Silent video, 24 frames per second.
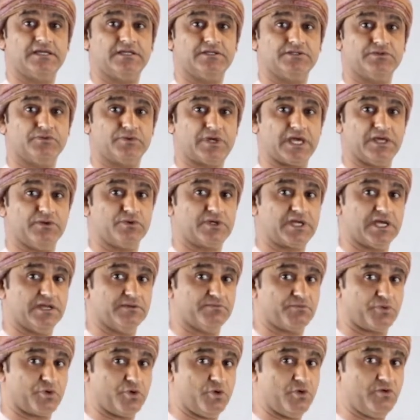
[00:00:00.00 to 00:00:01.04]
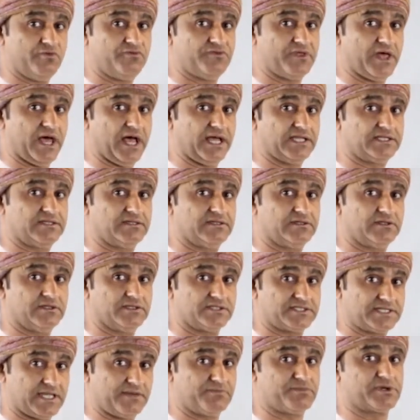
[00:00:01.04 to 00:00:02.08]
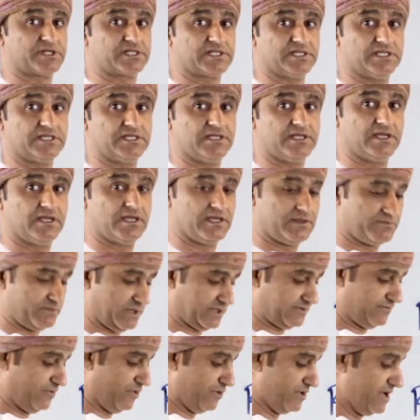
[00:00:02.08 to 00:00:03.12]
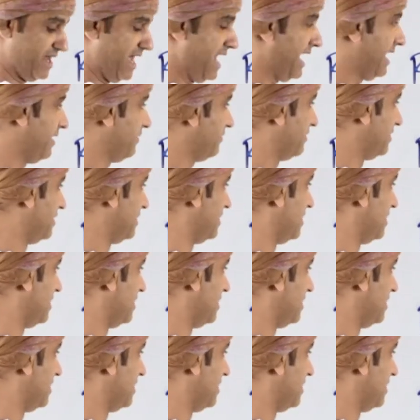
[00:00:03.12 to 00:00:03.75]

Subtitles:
So we can prove that separately, but for now,